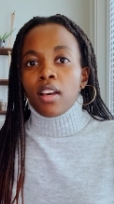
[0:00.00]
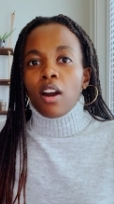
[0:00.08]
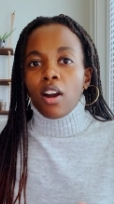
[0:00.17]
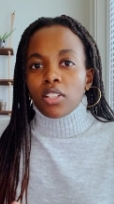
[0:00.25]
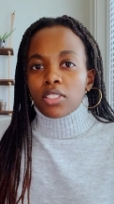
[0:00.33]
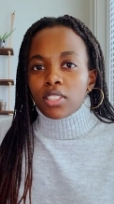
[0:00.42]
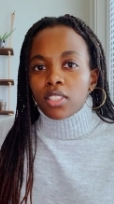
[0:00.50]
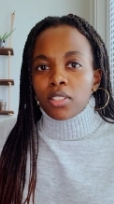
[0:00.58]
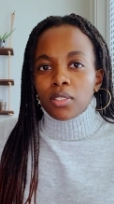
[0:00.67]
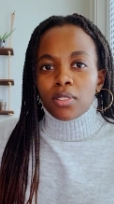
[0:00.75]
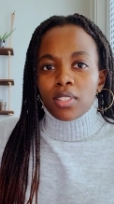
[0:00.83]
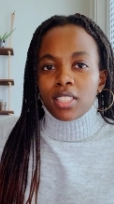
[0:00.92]

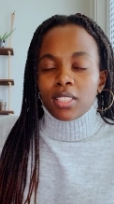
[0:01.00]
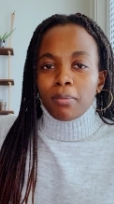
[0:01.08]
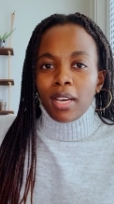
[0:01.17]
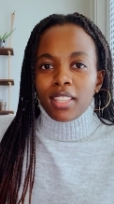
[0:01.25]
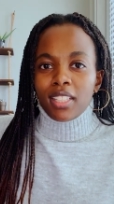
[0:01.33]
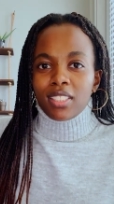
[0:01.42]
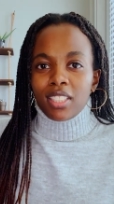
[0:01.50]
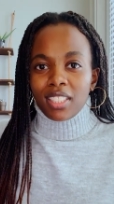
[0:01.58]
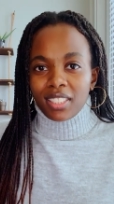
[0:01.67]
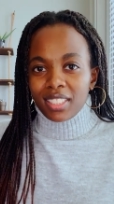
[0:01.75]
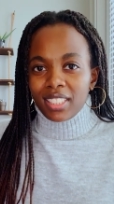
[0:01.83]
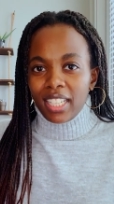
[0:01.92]
Also, this method
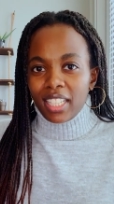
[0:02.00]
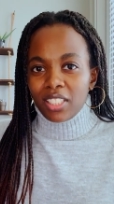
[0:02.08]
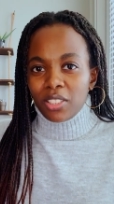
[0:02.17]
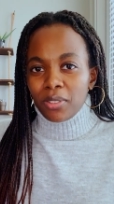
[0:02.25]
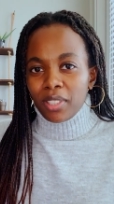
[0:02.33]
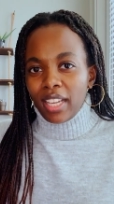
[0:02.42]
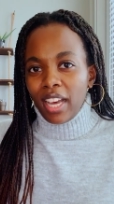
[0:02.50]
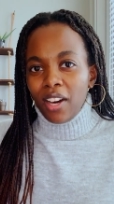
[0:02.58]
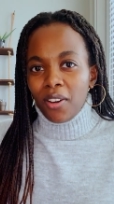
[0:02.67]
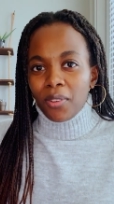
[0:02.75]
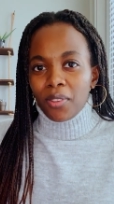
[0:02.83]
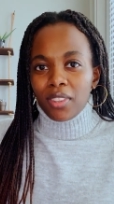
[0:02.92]
doesn't take into
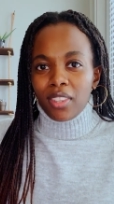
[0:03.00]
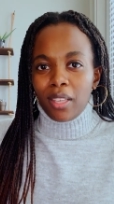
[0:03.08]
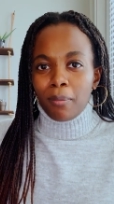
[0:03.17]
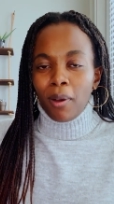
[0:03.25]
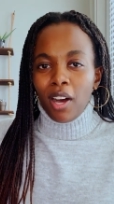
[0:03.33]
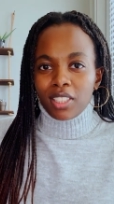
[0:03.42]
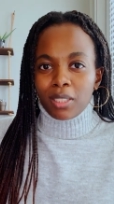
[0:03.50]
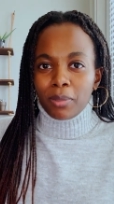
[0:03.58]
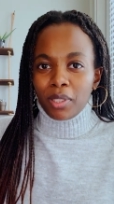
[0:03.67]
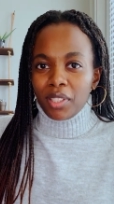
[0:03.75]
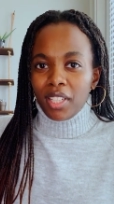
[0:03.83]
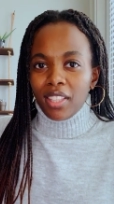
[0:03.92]
account the
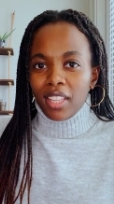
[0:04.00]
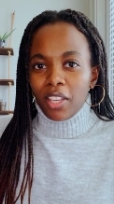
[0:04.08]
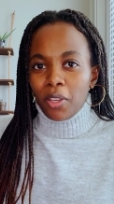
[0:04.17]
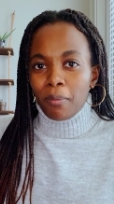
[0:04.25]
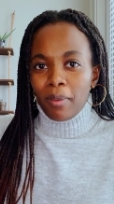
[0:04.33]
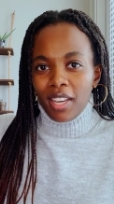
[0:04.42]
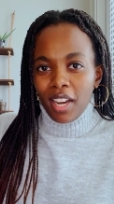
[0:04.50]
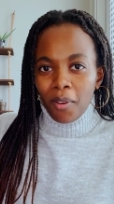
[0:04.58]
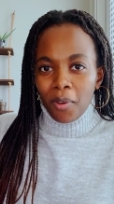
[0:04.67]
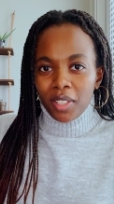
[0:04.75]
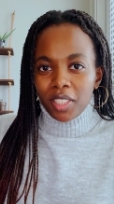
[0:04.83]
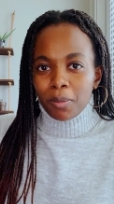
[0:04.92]
possibility that you may not
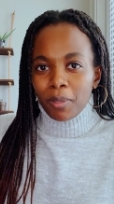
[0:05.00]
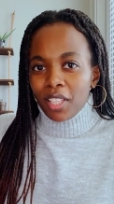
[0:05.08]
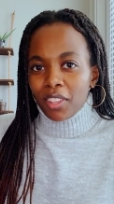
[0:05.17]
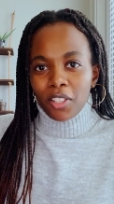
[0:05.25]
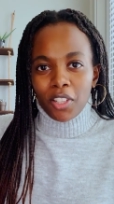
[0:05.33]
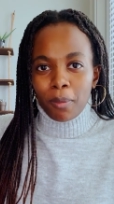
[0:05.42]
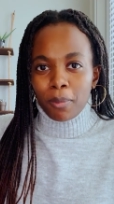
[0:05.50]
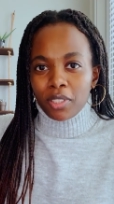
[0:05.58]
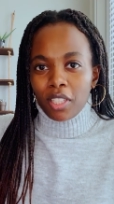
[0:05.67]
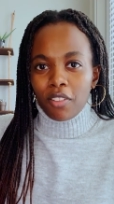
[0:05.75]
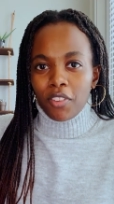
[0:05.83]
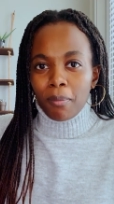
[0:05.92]
want to spend thirty
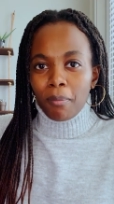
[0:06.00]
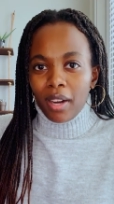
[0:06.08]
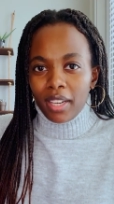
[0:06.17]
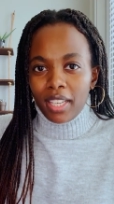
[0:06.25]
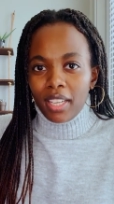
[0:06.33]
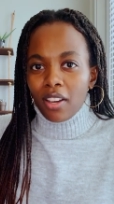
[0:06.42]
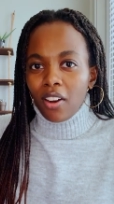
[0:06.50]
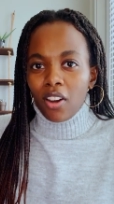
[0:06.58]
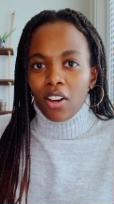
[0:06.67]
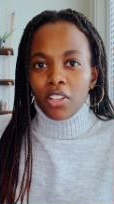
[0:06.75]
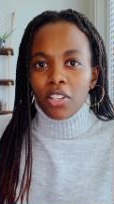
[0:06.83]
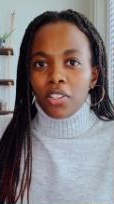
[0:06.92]
percent of your money
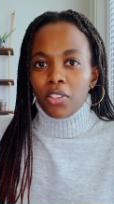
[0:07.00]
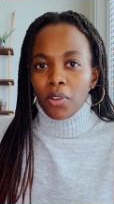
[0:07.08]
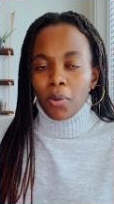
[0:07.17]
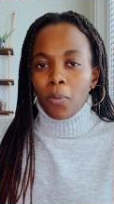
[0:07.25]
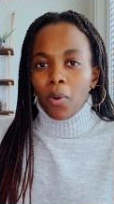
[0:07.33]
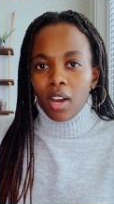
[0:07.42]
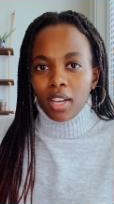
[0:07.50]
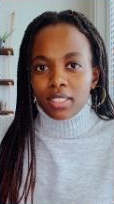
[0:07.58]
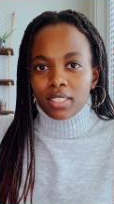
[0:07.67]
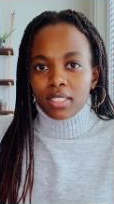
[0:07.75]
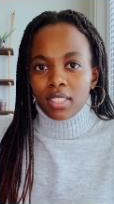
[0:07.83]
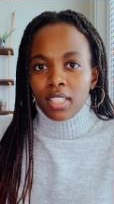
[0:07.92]
on your
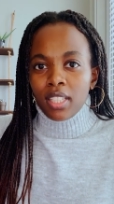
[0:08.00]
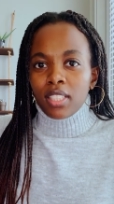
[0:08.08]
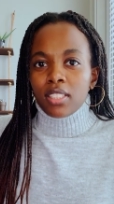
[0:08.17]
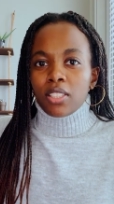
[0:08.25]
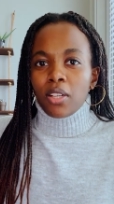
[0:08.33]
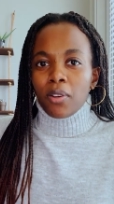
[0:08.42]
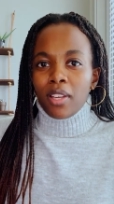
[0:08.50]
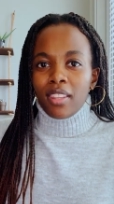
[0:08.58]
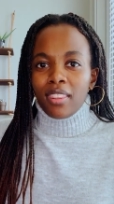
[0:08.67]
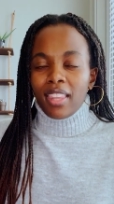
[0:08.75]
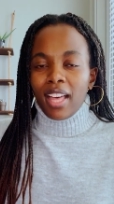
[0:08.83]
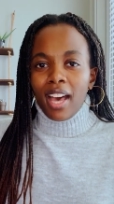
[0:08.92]
wants. So
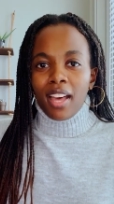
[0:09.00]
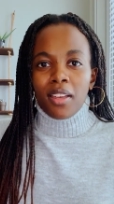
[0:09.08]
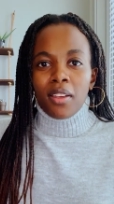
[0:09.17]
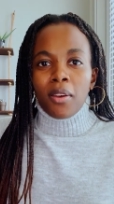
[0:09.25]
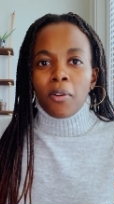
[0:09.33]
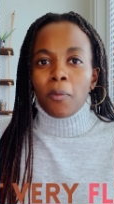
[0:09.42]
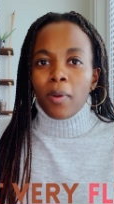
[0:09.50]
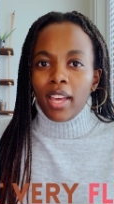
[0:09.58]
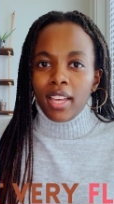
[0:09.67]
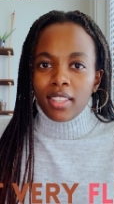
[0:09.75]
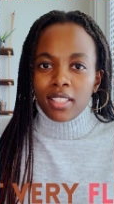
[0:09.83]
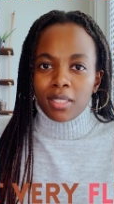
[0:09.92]
in that
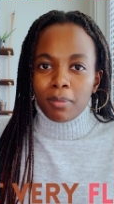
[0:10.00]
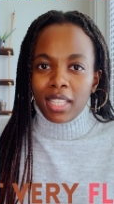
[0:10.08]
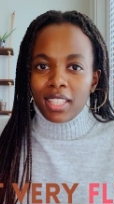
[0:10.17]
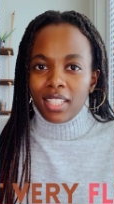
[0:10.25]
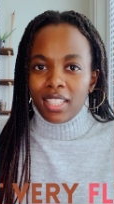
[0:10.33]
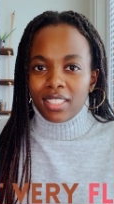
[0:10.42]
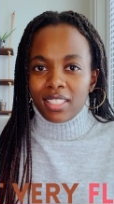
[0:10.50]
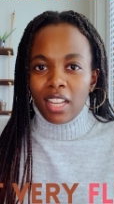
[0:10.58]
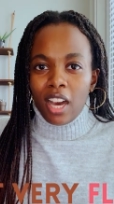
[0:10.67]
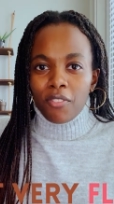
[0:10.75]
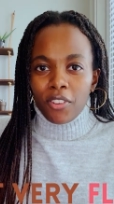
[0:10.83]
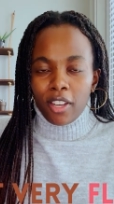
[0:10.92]
way, this method is
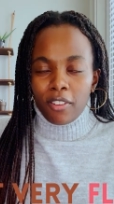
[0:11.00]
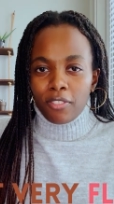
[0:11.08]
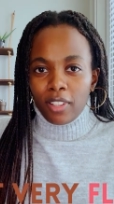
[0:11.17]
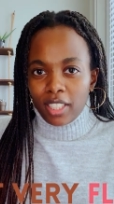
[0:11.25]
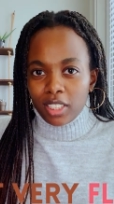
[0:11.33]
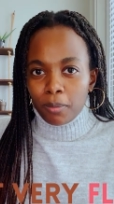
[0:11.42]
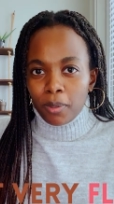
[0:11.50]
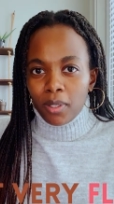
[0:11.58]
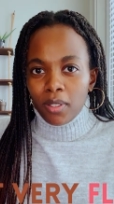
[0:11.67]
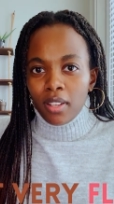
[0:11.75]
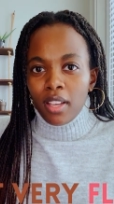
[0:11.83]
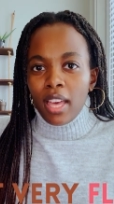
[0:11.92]
not very flexible,